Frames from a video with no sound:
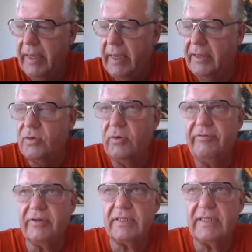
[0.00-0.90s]
It's good
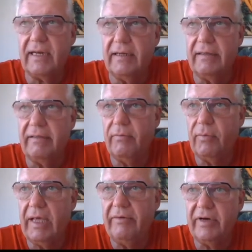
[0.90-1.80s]
for the seller,
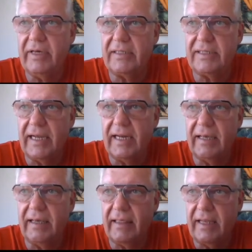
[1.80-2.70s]
whatever he's
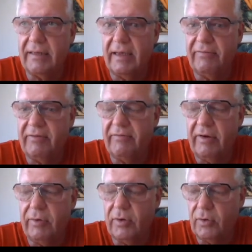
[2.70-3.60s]
selling, that gives a
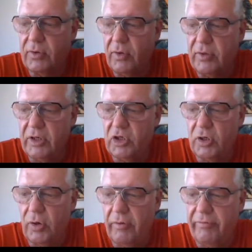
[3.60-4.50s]
very good
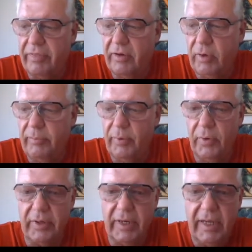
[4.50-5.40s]
condition of the
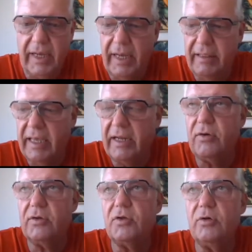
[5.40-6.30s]
report, and the end
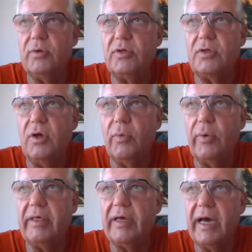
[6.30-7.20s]
consumers know
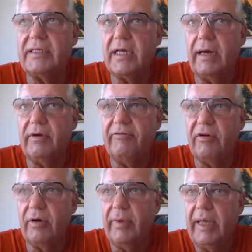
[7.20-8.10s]
where the car is coming
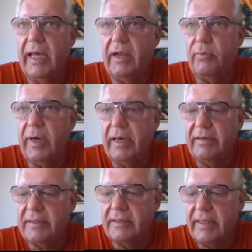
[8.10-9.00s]
from and where
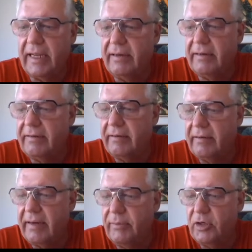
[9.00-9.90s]
its dent,
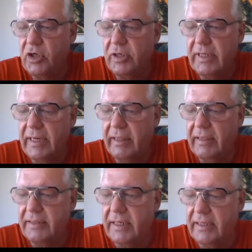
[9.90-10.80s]
damages and
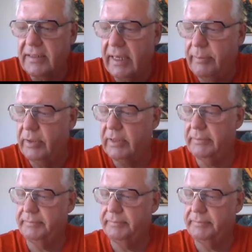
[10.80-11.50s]
other things happened.